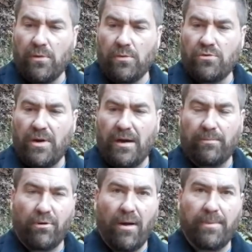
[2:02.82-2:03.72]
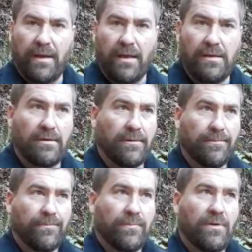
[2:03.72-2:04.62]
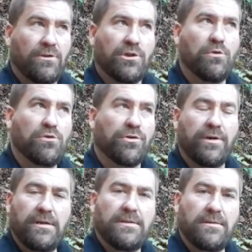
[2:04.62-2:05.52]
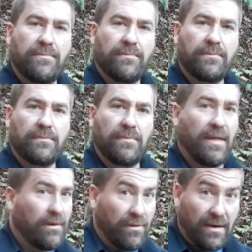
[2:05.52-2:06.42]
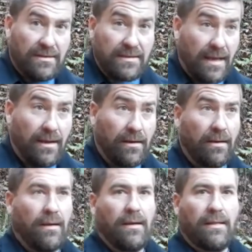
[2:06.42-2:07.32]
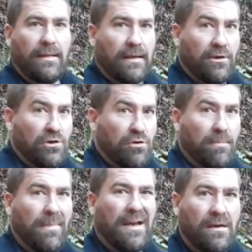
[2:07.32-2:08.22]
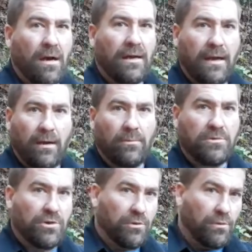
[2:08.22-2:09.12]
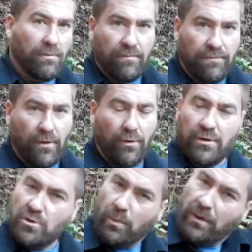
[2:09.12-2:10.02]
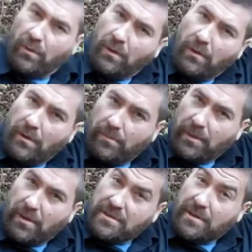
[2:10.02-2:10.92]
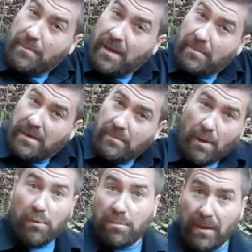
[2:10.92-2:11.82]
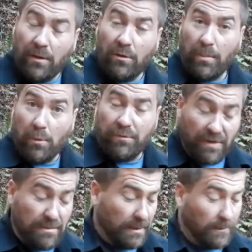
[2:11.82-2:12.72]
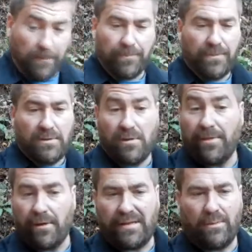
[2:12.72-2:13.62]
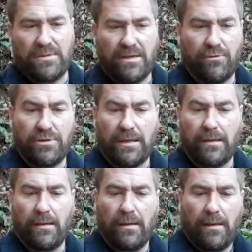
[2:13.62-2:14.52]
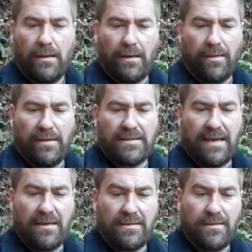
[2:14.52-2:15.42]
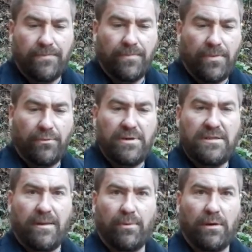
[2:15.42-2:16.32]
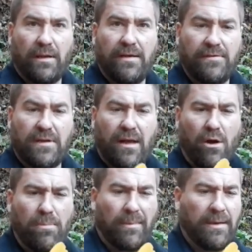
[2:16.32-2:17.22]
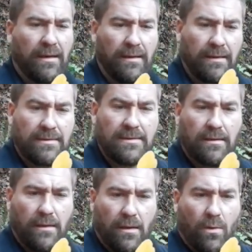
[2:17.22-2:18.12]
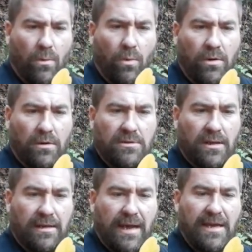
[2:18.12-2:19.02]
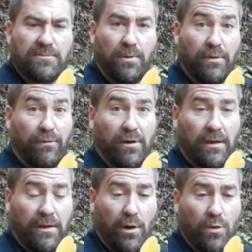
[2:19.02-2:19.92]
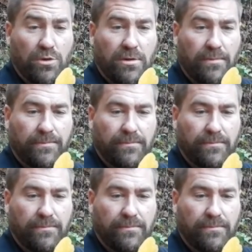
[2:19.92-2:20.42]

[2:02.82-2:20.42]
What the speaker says: you try to propagate two trees that are in a stand, then you may not get them to flourish well because they may be both male or both female. So I thought that was interesting. Now this has 3 separate leaves, and I hope I'm getting this. One looks like Casper the Friendly Ghost.